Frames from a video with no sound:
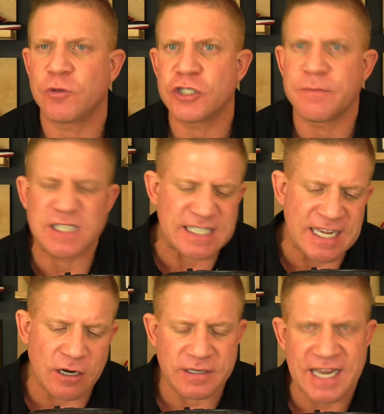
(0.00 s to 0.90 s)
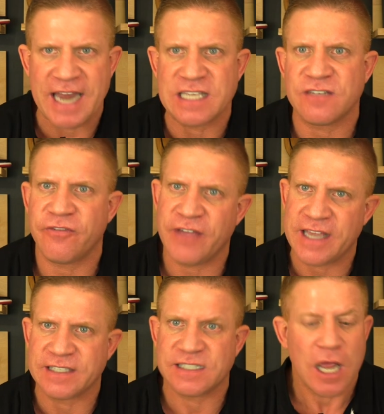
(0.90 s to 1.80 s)
why don't you come sit on daddy's
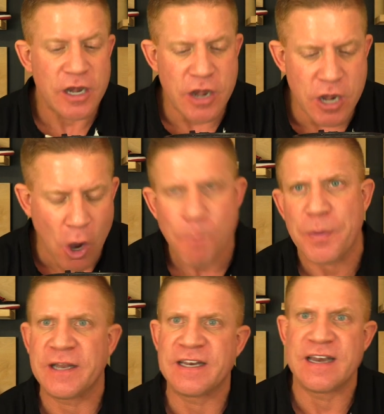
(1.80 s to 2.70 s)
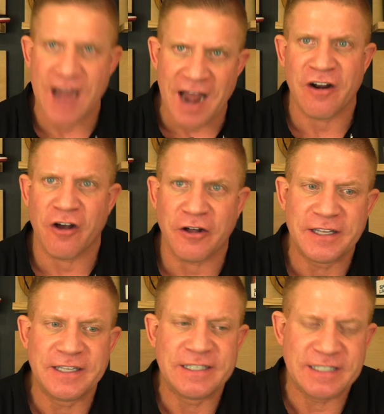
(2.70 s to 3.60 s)
face? Nope, not at all.